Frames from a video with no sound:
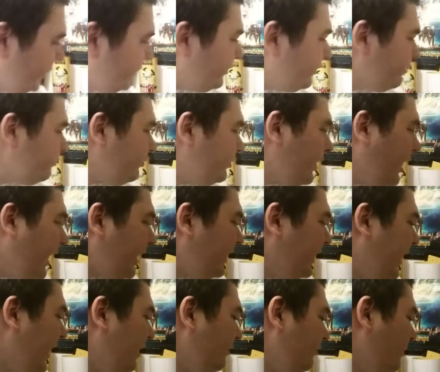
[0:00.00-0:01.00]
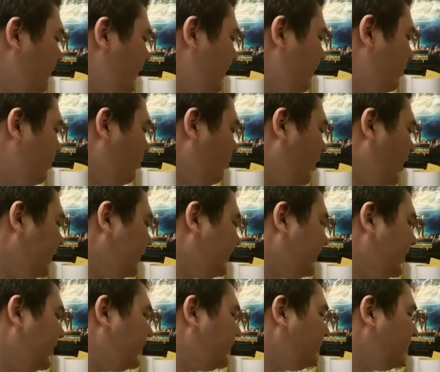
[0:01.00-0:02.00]
I can't remember why
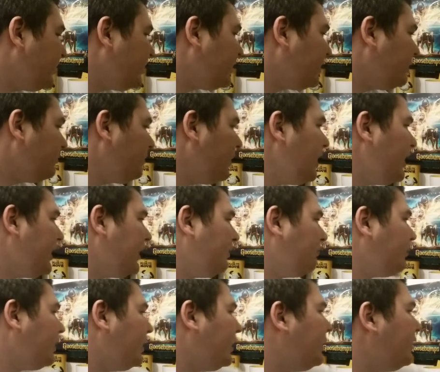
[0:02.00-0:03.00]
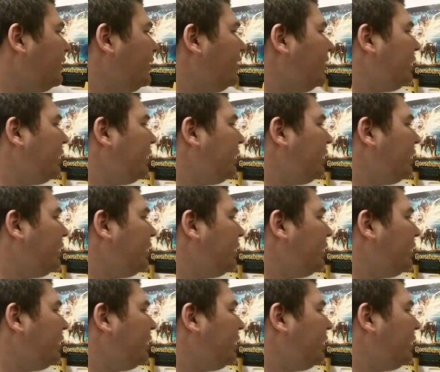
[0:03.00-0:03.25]
his head's missing. But anyway,